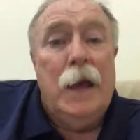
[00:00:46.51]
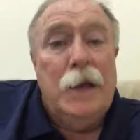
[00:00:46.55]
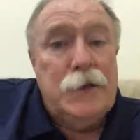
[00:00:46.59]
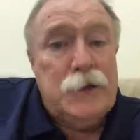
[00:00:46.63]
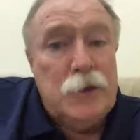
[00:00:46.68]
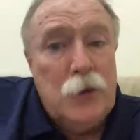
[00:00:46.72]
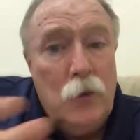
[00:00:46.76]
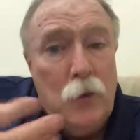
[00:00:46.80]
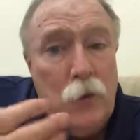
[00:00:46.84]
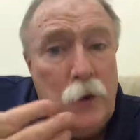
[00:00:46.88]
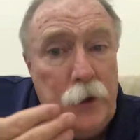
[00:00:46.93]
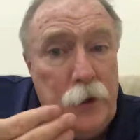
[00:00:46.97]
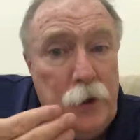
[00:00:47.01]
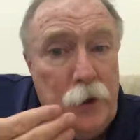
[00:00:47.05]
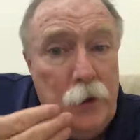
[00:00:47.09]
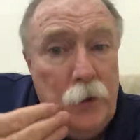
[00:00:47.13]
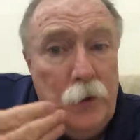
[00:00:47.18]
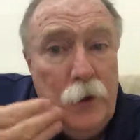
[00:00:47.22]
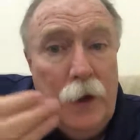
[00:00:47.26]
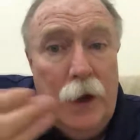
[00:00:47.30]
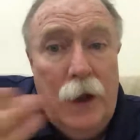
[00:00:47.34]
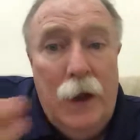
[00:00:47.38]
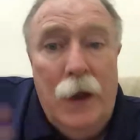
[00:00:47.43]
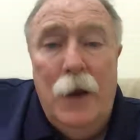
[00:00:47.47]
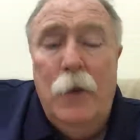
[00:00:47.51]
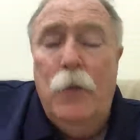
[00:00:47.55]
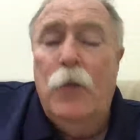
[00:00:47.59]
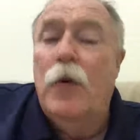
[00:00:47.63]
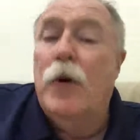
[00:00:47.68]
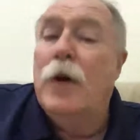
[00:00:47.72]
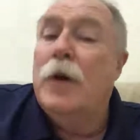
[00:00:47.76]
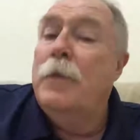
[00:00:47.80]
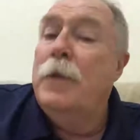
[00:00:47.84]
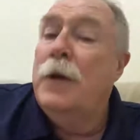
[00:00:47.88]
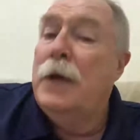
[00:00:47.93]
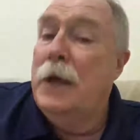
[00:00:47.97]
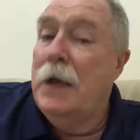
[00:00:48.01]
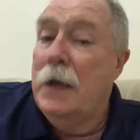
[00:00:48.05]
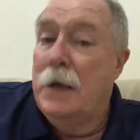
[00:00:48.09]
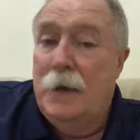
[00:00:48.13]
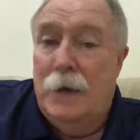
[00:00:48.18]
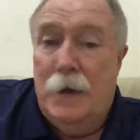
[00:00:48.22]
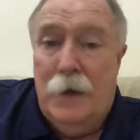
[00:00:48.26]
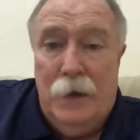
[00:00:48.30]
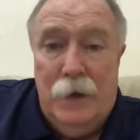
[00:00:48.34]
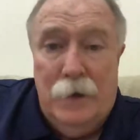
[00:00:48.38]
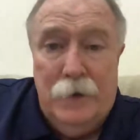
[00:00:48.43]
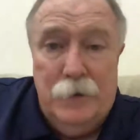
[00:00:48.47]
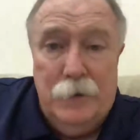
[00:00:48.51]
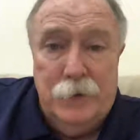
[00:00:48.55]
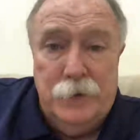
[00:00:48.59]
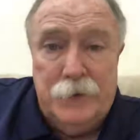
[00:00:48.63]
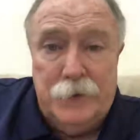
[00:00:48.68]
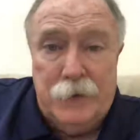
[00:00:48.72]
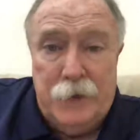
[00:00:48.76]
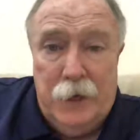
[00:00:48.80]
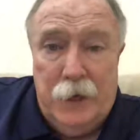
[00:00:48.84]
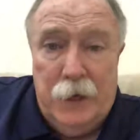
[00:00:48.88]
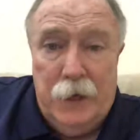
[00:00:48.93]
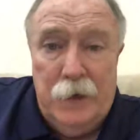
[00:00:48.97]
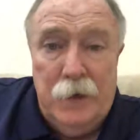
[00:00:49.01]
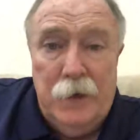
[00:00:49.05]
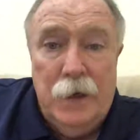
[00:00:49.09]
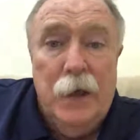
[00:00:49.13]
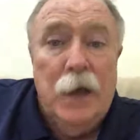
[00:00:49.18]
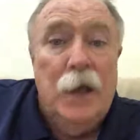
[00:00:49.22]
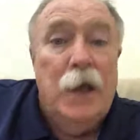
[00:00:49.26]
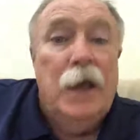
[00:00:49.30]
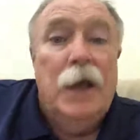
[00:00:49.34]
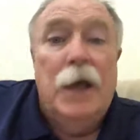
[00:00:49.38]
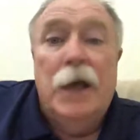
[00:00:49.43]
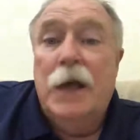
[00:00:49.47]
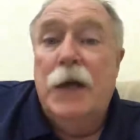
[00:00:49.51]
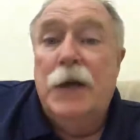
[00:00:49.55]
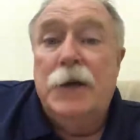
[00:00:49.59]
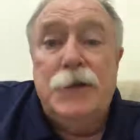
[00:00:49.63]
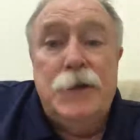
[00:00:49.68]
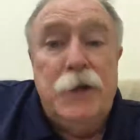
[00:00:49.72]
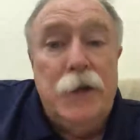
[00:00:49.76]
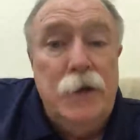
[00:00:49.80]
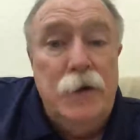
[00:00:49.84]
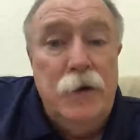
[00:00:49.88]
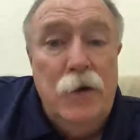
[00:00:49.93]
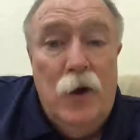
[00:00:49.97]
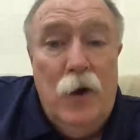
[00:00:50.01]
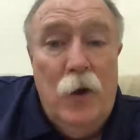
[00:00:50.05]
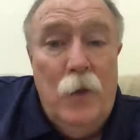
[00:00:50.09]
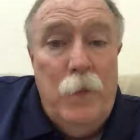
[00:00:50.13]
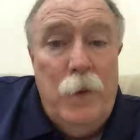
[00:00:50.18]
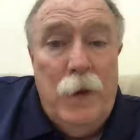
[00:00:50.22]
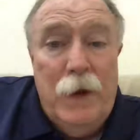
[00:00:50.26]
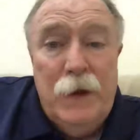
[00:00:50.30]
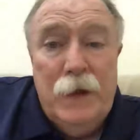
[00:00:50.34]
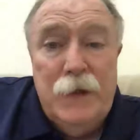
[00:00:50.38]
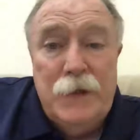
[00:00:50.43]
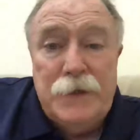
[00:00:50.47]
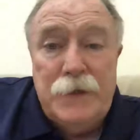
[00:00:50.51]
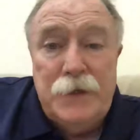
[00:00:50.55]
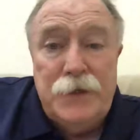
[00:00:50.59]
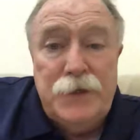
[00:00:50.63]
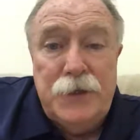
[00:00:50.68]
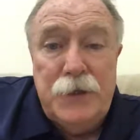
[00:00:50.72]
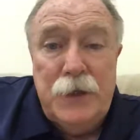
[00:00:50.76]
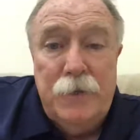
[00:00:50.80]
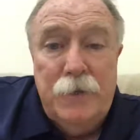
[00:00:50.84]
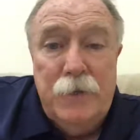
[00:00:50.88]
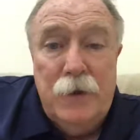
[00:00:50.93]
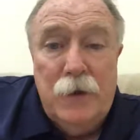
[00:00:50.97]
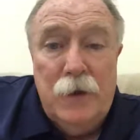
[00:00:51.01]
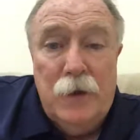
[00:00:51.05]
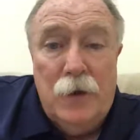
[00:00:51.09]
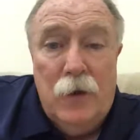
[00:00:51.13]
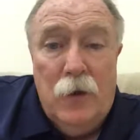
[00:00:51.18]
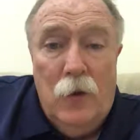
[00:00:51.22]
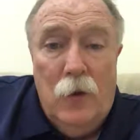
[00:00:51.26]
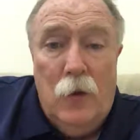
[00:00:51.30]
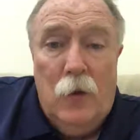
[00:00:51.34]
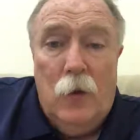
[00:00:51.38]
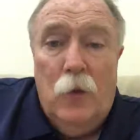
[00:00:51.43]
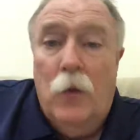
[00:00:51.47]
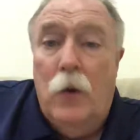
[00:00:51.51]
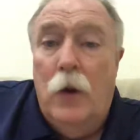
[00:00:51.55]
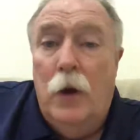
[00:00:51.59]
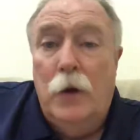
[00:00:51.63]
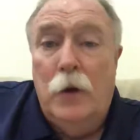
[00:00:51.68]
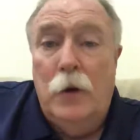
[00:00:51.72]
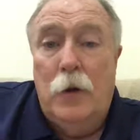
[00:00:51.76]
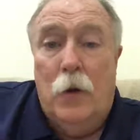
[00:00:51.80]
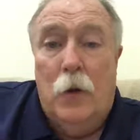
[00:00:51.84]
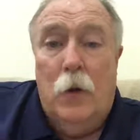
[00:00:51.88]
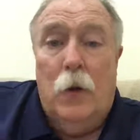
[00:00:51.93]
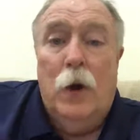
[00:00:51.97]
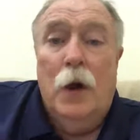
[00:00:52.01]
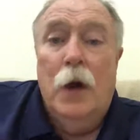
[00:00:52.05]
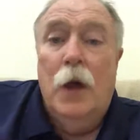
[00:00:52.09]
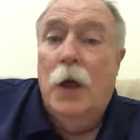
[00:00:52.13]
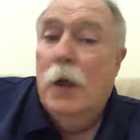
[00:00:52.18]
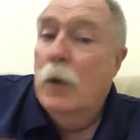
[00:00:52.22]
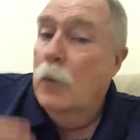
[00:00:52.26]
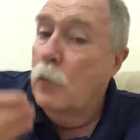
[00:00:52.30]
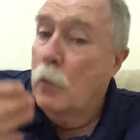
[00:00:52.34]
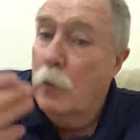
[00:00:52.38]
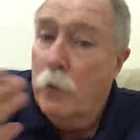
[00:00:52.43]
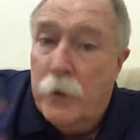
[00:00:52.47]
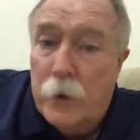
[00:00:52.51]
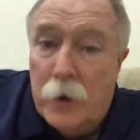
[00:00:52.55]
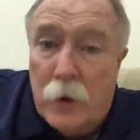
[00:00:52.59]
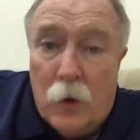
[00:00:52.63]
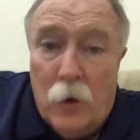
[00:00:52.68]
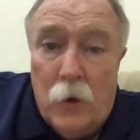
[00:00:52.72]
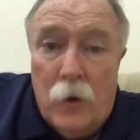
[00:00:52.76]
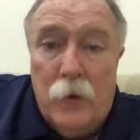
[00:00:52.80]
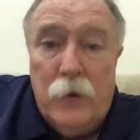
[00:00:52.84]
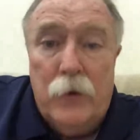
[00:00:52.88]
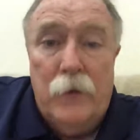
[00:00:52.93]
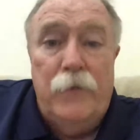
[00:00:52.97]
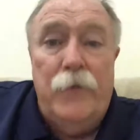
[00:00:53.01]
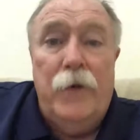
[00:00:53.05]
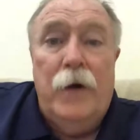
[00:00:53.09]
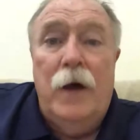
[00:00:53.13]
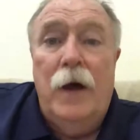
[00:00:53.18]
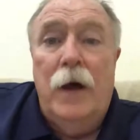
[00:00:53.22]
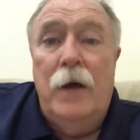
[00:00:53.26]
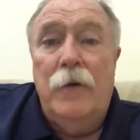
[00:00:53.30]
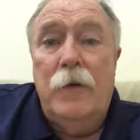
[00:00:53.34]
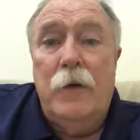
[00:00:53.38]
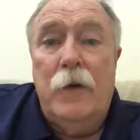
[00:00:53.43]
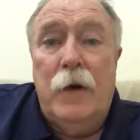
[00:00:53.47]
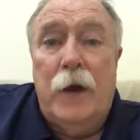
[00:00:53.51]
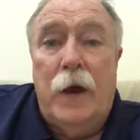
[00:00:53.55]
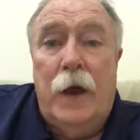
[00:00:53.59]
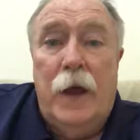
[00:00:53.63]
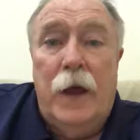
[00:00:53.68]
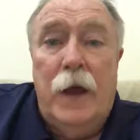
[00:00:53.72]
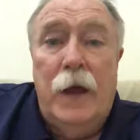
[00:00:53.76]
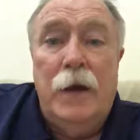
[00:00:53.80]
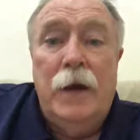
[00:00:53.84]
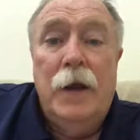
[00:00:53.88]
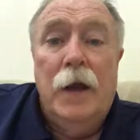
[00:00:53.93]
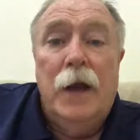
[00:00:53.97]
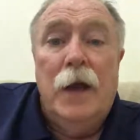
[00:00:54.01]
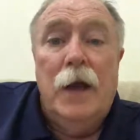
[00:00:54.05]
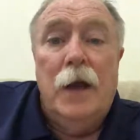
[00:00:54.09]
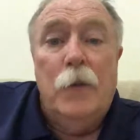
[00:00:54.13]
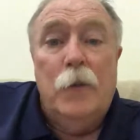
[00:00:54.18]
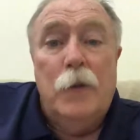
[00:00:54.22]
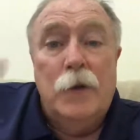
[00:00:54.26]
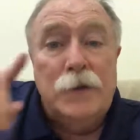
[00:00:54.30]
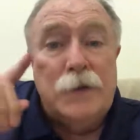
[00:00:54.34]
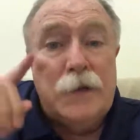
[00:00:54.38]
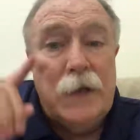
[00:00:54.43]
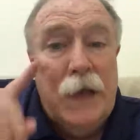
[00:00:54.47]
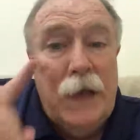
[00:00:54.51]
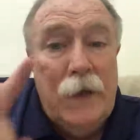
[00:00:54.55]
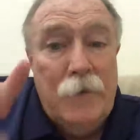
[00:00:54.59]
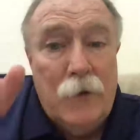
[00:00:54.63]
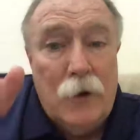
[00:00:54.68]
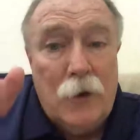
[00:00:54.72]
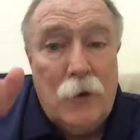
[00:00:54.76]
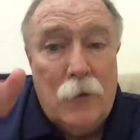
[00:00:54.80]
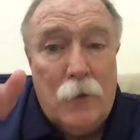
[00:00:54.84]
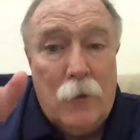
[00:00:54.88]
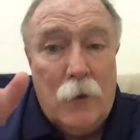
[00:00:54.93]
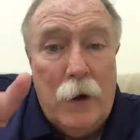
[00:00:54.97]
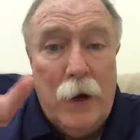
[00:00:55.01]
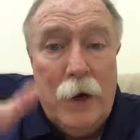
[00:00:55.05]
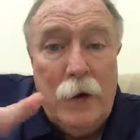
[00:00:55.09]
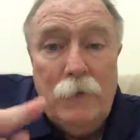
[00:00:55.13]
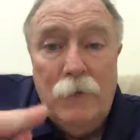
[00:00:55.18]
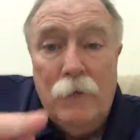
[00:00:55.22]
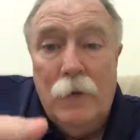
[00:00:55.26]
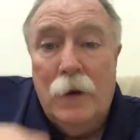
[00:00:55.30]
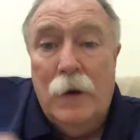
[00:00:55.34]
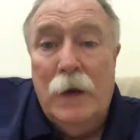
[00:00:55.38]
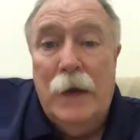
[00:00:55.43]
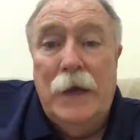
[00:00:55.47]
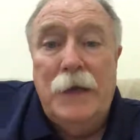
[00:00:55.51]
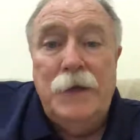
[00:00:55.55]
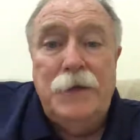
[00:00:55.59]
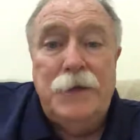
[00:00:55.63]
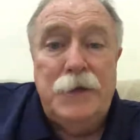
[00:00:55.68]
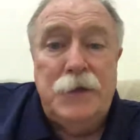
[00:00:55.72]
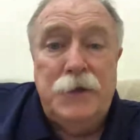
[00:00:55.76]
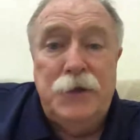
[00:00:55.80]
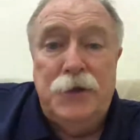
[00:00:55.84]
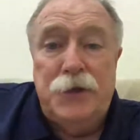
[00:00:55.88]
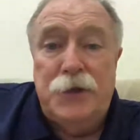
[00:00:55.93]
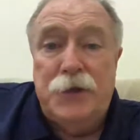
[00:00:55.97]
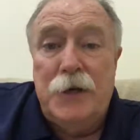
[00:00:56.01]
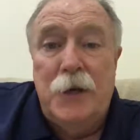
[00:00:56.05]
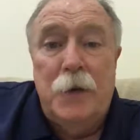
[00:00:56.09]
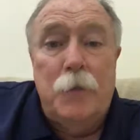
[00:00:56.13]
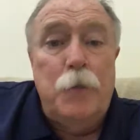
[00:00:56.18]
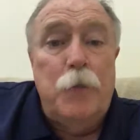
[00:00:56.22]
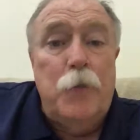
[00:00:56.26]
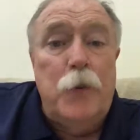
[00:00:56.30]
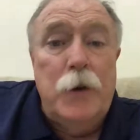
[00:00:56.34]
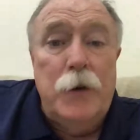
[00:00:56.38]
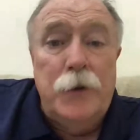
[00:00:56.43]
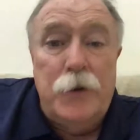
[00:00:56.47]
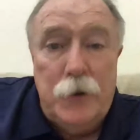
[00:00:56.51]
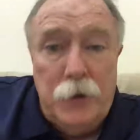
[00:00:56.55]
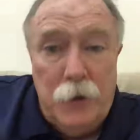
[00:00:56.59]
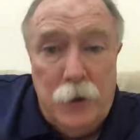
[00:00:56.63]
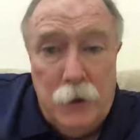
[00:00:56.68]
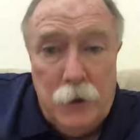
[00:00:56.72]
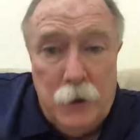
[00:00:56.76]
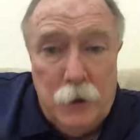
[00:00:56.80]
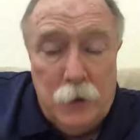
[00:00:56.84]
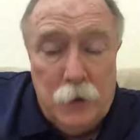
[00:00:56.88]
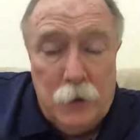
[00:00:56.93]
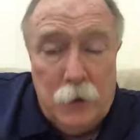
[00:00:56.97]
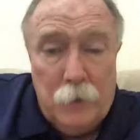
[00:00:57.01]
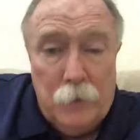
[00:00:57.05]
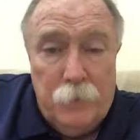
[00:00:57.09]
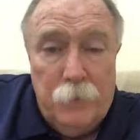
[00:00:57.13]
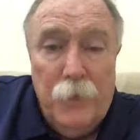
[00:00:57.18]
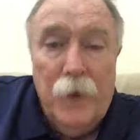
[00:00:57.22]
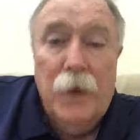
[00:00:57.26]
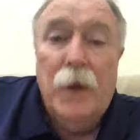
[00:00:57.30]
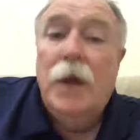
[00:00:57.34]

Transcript: And so what you and I want to begin to understand is that nobody is achieving the goal. What goal? Well, the goal the Father had was to have a great relationship with you.